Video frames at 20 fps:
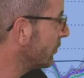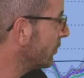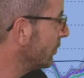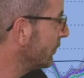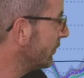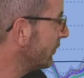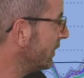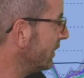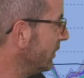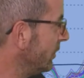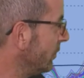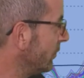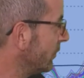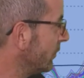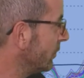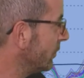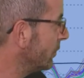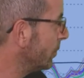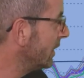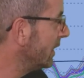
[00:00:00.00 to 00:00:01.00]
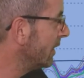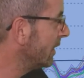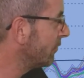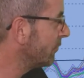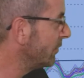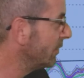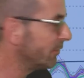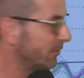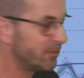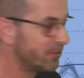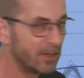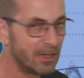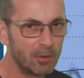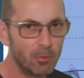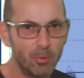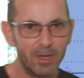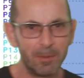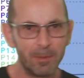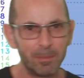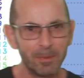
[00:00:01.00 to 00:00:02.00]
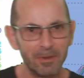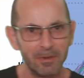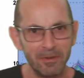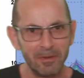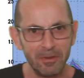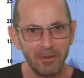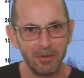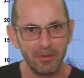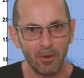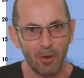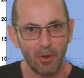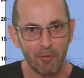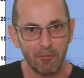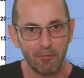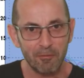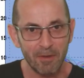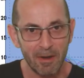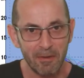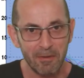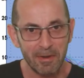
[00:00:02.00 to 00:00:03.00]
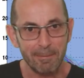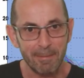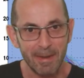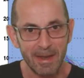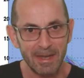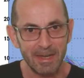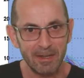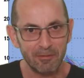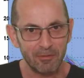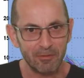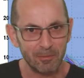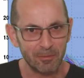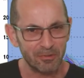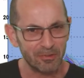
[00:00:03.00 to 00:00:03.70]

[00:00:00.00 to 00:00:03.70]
continue to appear through the second week, but not very many of them.